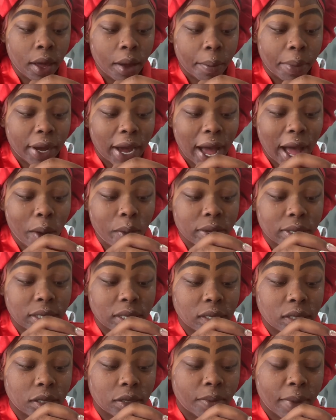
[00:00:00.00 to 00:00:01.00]
But I was
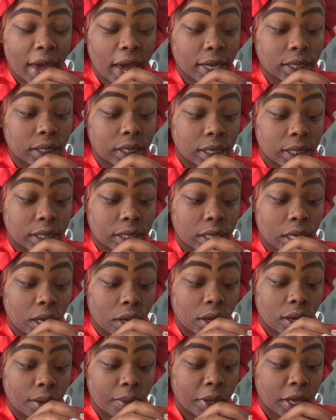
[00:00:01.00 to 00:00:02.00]
smacked to the T.
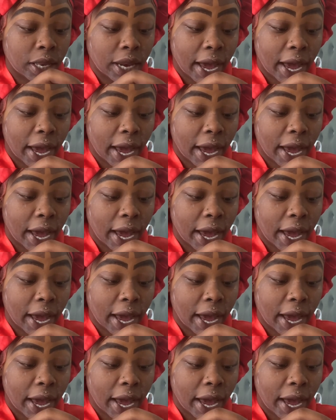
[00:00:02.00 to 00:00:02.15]
You hear me?